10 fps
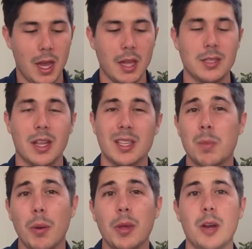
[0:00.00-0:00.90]
And so that's
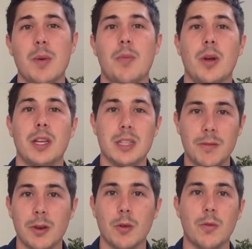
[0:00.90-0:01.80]
probably going to be pretty
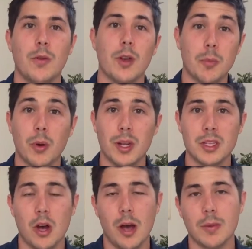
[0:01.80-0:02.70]
difficult for you and pretty
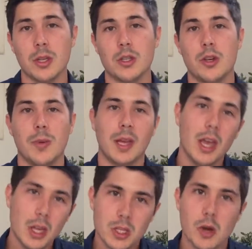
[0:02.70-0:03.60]
time consuming.
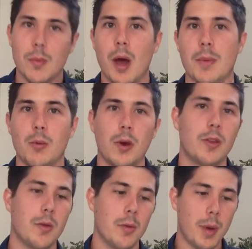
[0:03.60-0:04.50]
So it might be
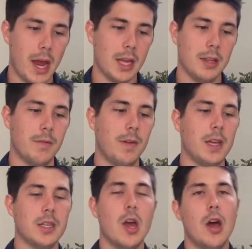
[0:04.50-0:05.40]
worth paying the
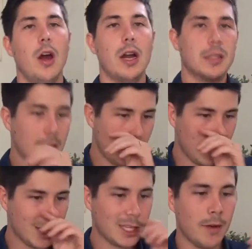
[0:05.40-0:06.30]
fees. All right, so
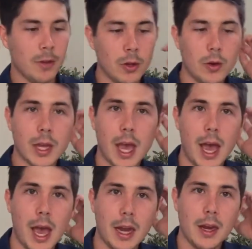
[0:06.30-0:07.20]
now let's have a look
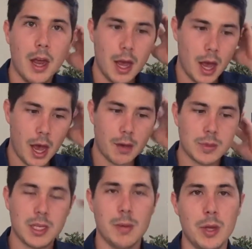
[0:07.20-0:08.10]
at
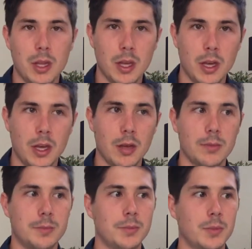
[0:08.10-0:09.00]
um, some of the
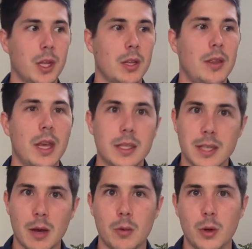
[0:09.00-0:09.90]
things
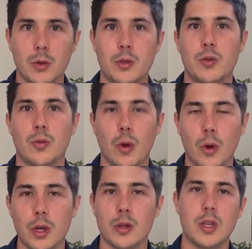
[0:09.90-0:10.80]
that will
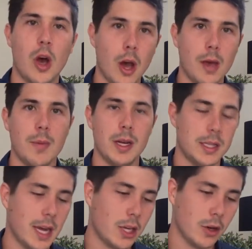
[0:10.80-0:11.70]
draw your time
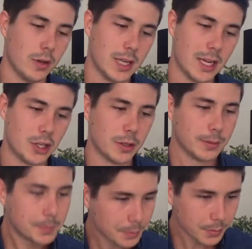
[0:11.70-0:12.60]
and take your
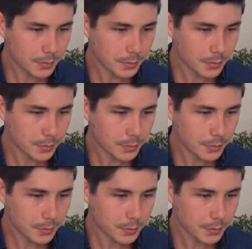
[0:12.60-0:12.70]
attention.